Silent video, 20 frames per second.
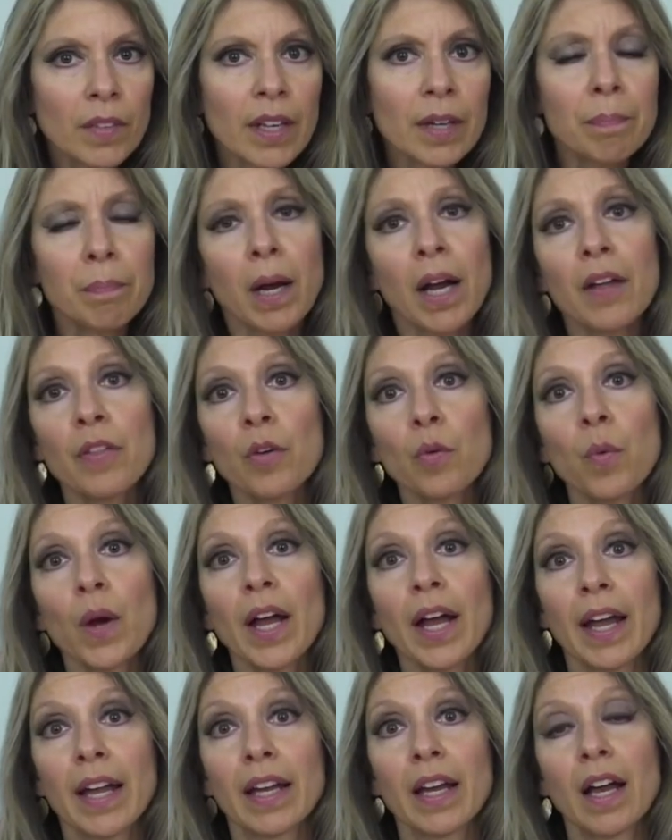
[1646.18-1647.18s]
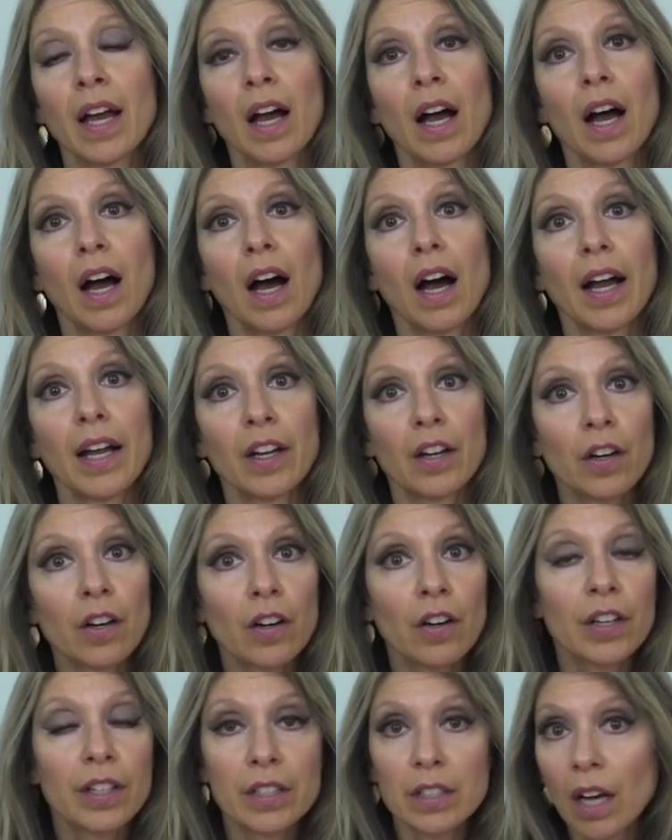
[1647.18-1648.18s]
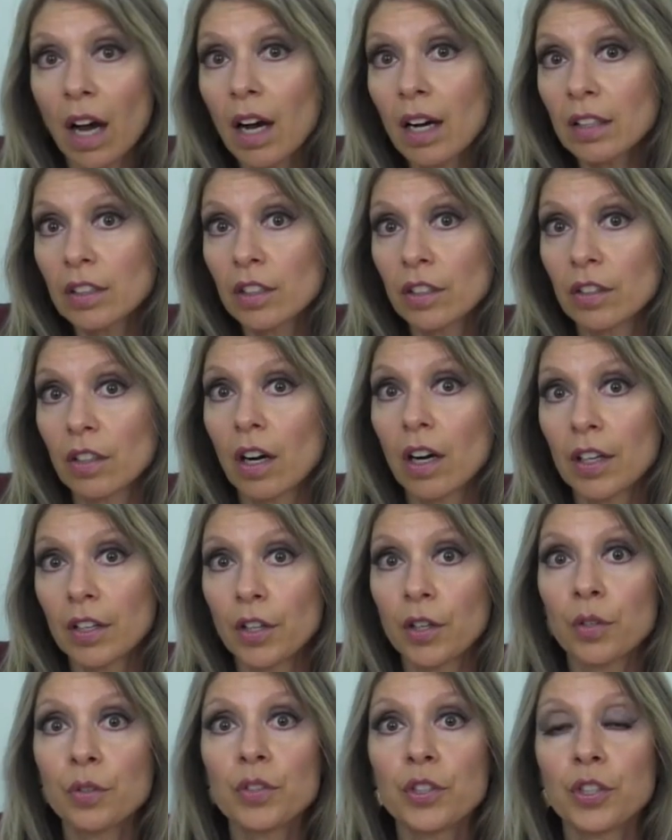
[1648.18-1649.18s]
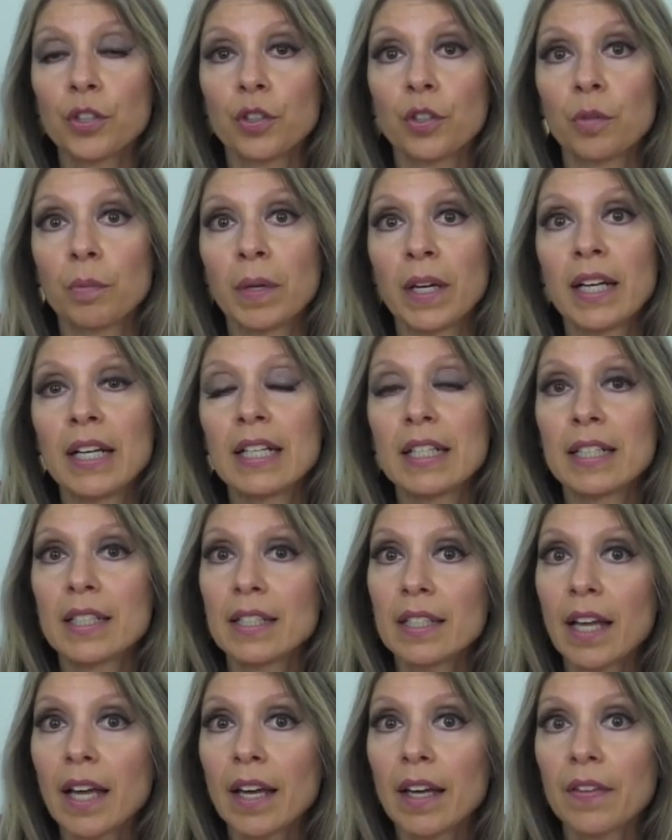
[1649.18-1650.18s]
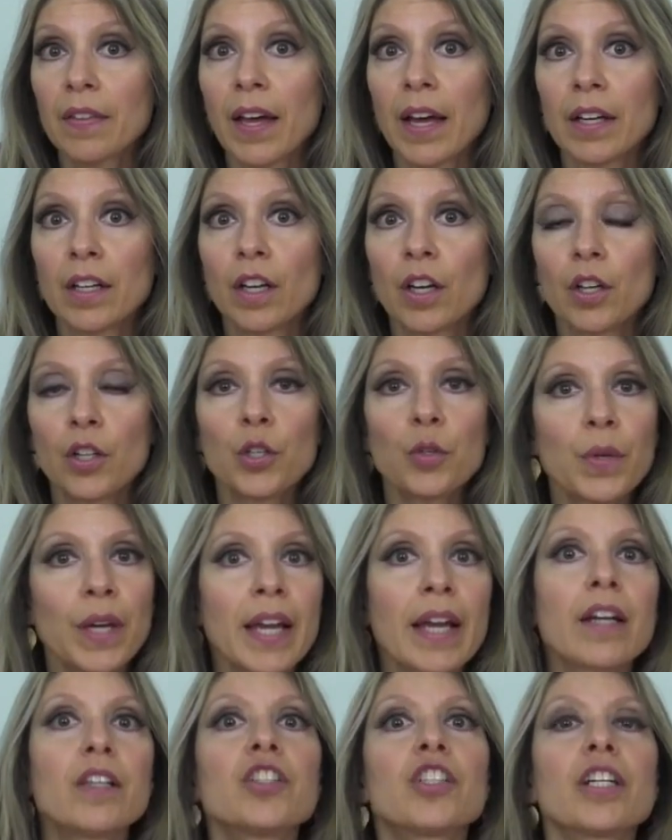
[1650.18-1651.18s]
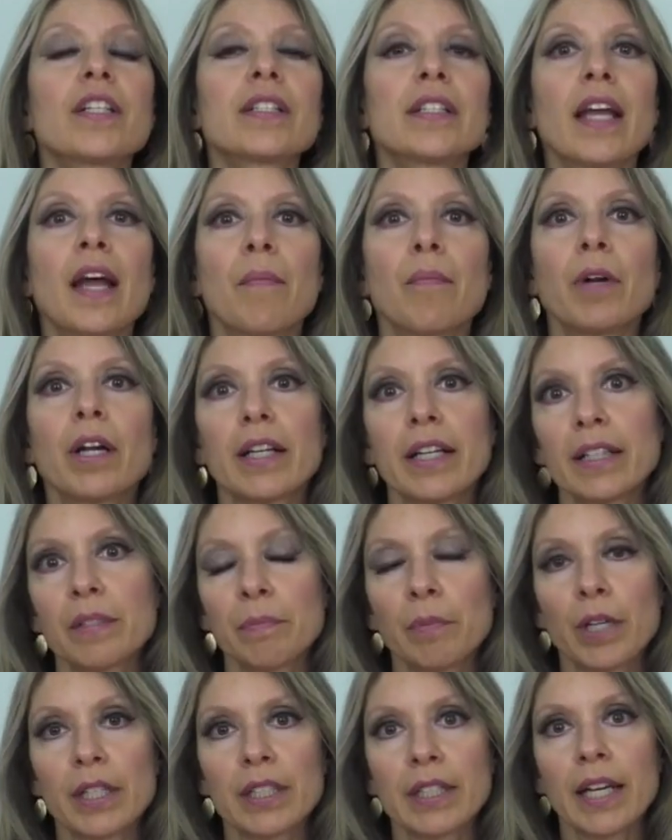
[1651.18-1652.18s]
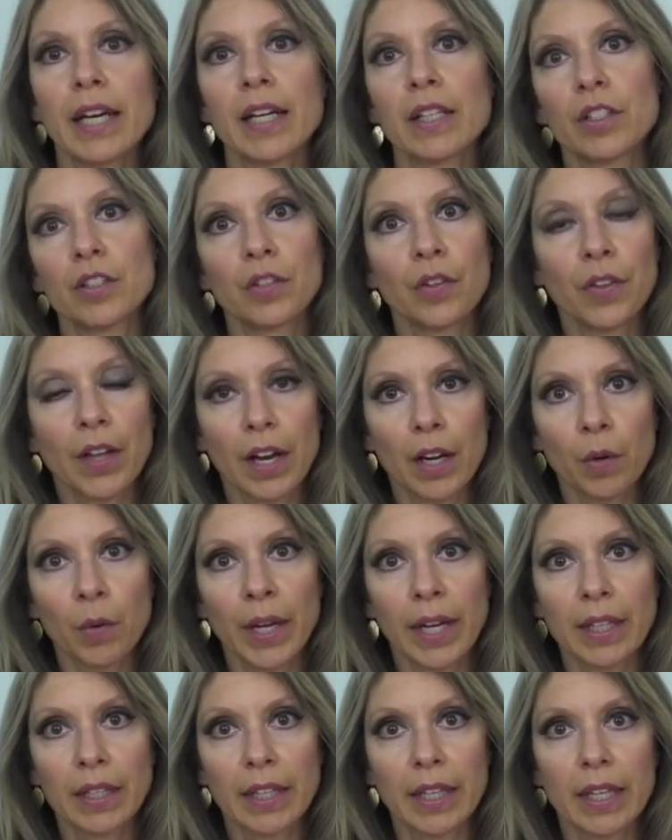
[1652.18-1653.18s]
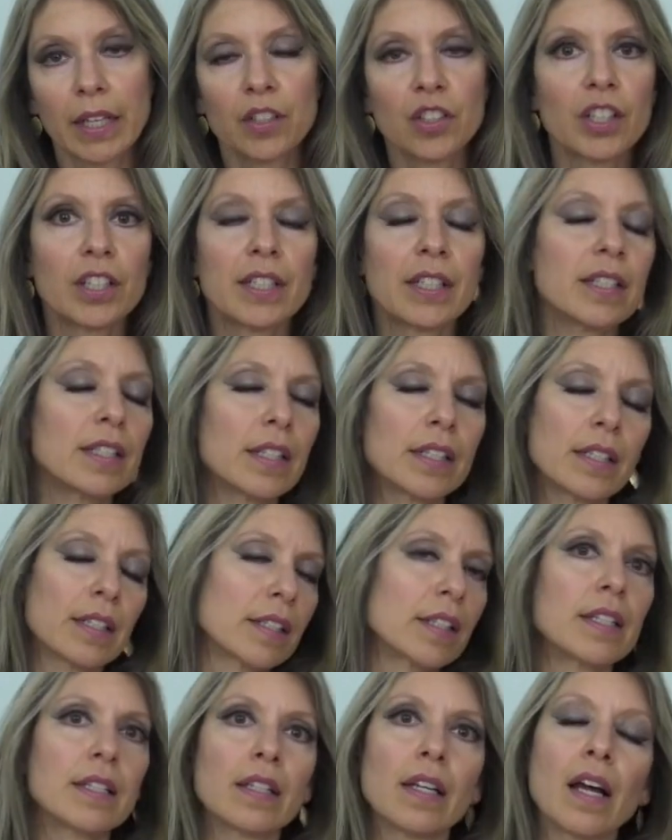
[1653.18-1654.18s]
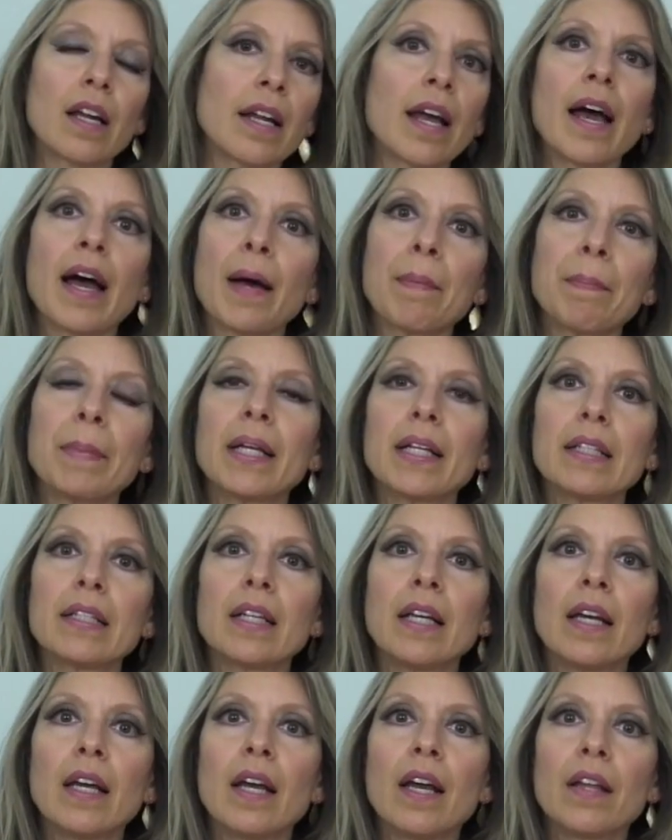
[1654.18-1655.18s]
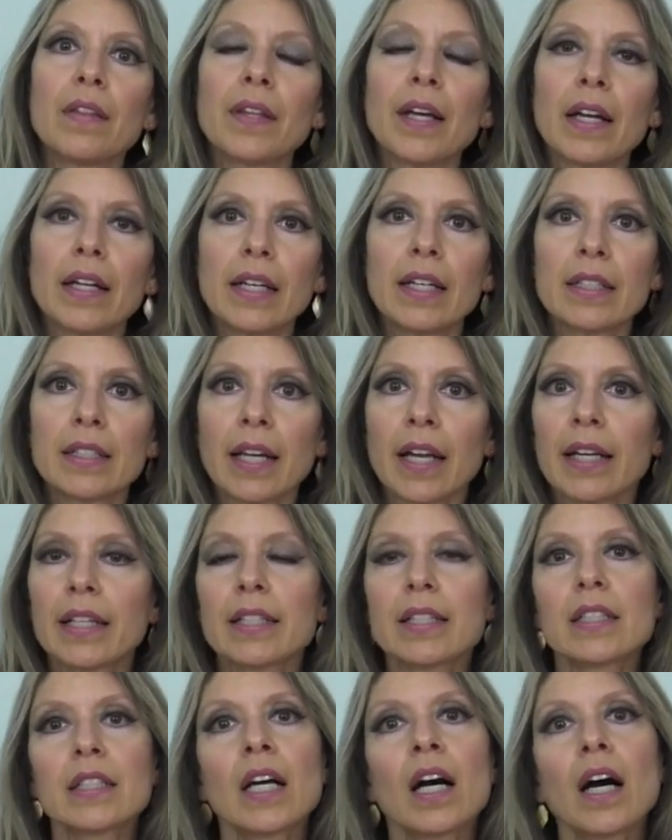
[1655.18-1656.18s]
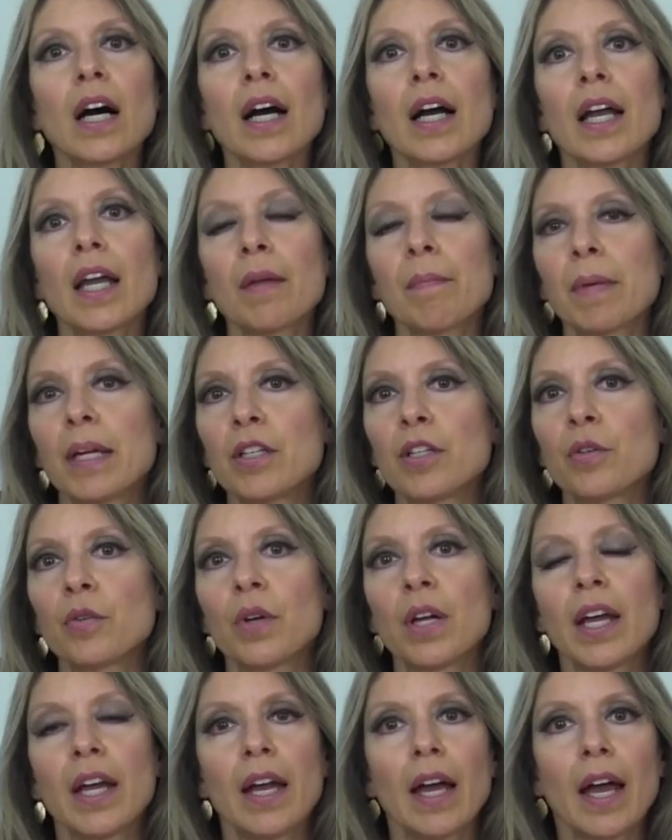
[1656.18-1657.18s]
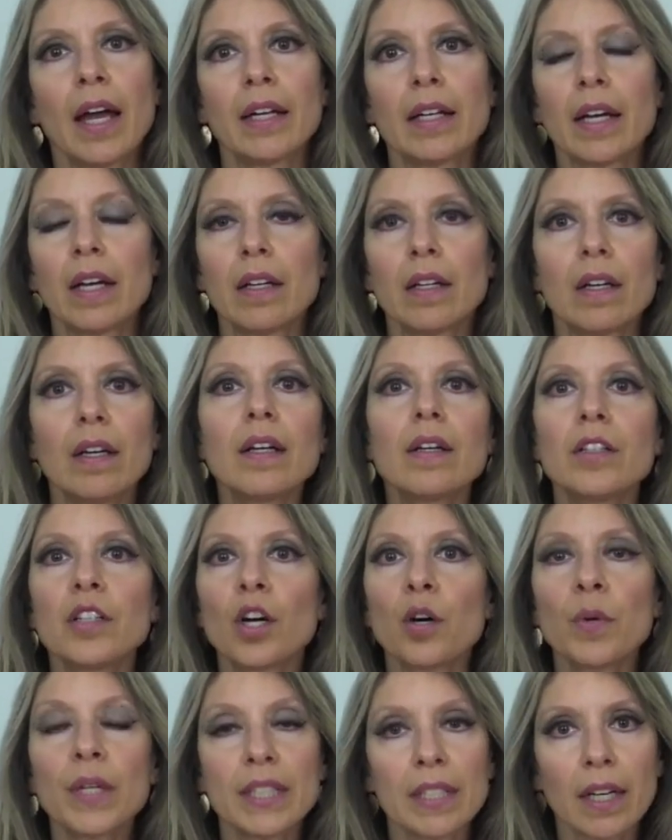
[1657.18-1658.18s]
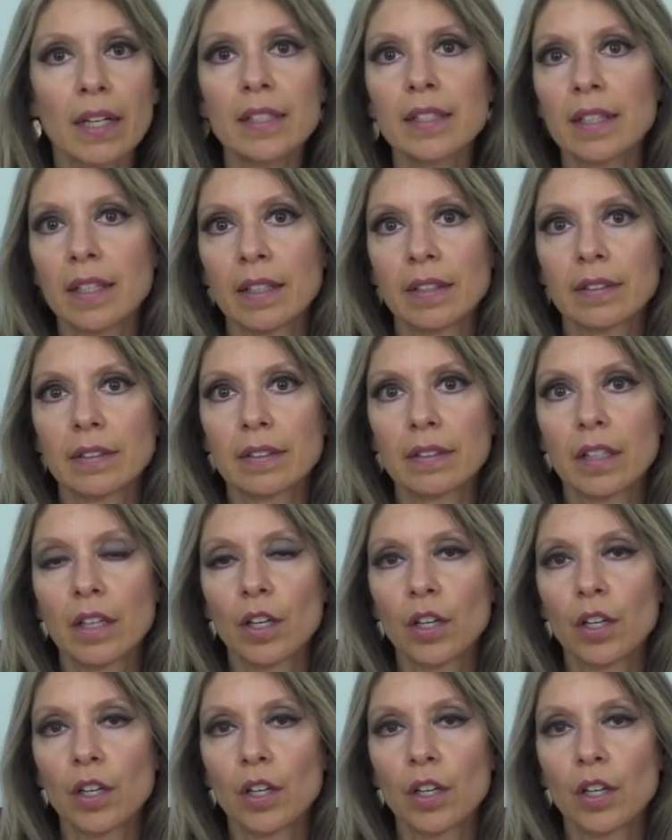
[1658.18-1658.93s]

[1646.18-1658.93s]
And by the way, I heard a doctor on YouTube say that you can't just get breast cancer that quickly. It just it just does not happen. That it takes time and you and no it doesn't.